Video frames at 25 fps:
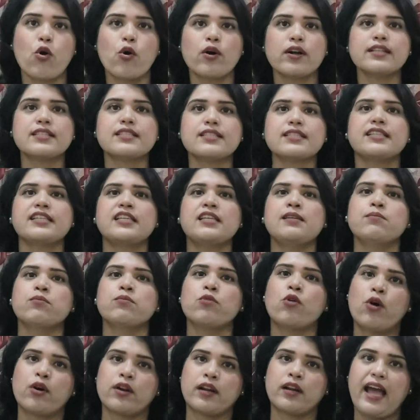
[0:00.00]
or
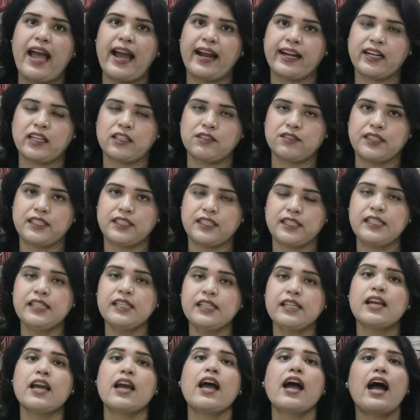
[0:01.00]
scheme or
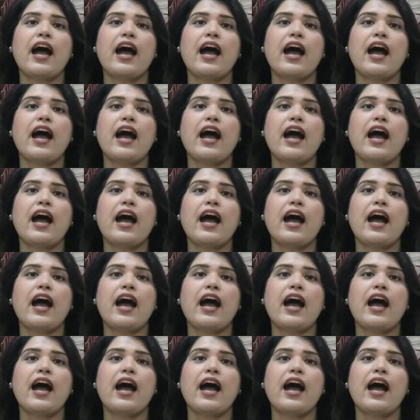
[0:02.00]
activity.